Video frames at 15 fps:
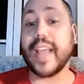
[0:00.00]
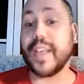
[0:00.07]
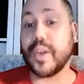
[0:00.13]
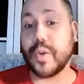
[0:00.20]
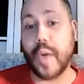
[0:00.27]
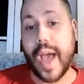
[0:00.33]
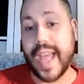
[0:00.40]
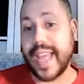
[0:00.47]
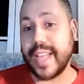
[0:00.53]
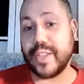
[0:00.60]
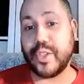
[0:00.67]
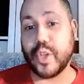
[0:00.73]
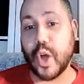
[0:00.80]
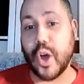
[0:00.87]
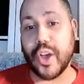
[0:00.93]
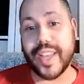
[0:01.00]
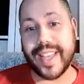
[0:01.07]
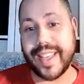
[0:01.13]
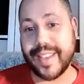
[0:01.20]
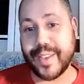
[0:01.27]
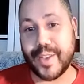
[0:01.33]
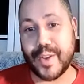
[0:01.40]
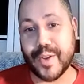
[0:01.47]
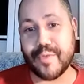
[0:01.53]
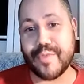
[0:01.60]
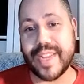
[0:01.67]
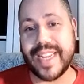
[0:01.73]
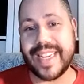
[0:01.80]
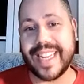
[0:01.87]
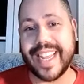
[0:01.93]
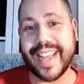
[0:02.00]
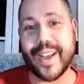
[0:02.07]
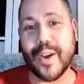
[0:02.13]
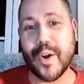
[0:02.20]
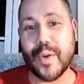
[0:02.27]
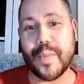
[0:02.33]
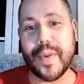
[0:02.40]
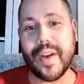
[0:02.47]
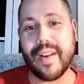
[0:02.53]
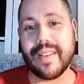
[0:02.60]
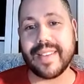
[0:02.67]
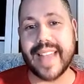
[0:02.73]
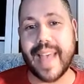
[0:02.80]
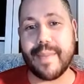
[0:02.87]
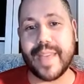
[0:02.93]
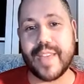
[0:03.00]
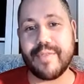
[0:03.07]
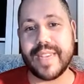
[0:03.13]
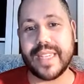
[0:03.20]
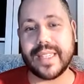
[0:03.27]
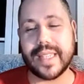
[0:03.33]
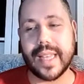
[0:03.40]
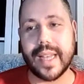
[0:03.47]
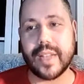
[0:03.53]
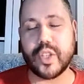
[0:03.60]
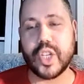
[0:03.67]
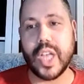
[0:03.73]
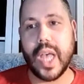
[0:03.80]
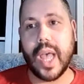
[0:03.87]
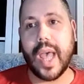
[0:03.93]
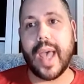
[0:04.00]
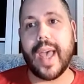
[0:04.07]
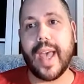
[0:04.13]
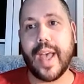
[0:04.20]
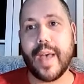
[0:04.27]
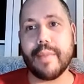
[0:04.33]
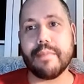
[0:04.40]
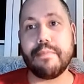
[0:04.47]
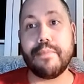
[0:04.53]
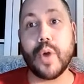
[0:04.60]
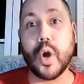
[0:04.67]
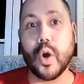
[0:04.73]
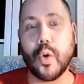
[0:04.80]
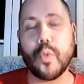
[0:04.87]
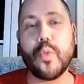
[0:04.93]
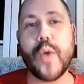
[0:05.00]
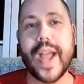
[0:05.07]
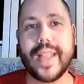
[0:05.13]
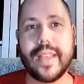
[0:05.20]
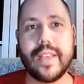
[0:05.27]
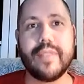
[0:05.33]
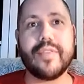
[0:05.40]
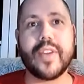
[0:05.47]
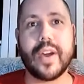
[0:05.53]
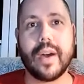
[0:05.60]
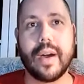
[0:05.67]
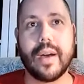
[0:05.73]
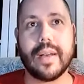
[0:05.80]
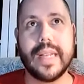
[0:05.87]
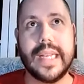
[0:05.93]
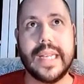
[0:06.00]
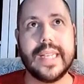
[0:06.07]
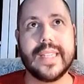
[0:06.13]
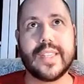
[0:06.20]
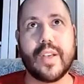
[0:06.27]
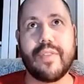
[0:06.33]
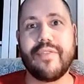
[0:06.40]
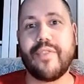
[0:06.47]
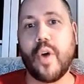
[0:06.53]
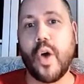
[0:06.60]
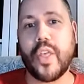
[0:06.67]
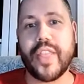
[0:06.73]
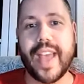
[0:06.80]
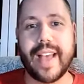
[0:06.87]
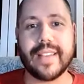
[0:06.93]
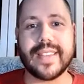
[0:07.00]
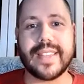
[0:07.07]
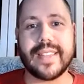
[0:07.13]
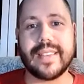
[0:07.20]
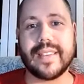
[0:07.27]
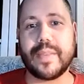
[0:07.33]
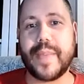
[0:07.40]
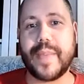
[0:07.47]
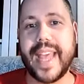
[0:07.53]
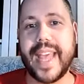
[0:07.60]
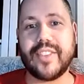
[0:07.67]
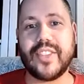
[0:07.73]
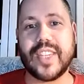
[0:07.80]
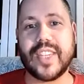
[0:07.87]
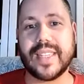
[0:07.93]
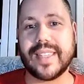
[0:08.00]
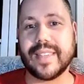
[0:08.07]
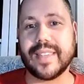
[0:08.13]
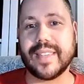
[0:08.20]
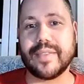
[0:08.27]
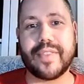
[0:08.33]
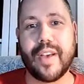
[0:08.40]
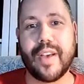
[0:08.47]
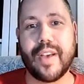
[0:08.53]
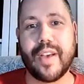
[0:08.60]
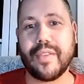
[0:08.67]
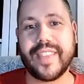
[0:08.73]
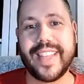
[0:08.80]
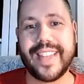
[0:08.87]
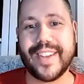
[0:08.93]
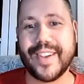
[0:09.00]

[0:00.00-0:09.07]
quite enjoy, reading up on ME research, but when you've got sort of 4,000 pages of